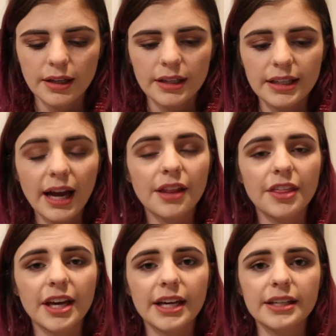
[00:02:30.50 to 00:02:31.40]
yeah,
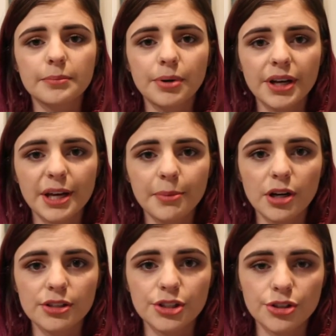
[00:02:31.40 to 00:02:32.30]
they put him
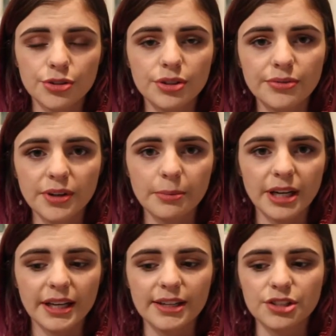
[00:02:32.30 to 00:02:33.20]
on 2 different
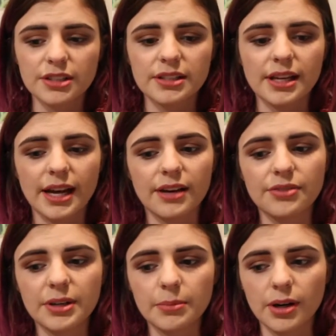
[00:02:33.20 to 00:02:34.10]
medications. They have
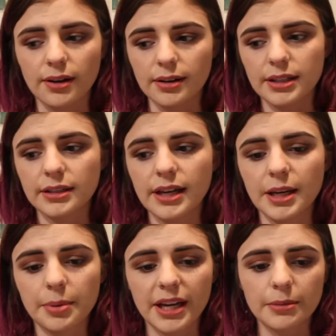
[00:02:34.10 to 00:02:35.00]
him on
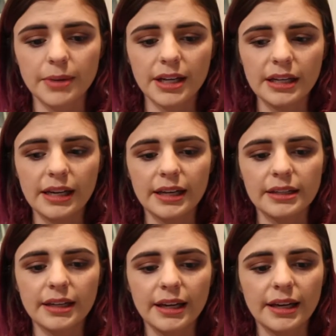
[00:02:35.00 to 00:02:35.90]
a pain med
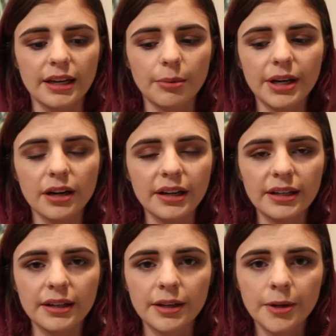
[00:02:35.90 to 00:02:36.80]
and a antibiotic.
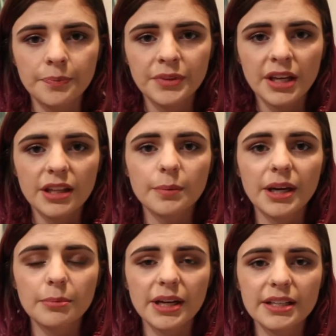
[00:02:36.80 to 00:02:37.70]
The
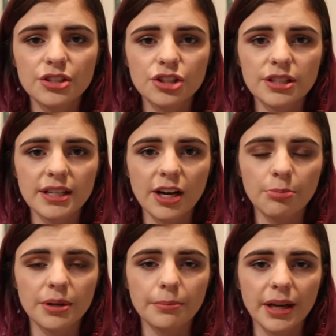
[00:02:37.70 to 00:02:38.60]
pain med is just to help
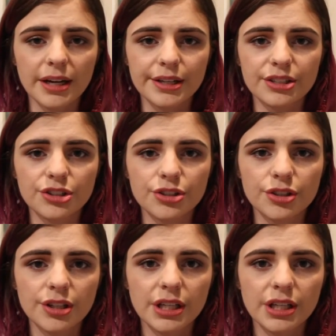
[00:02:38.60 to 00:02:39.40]
him manage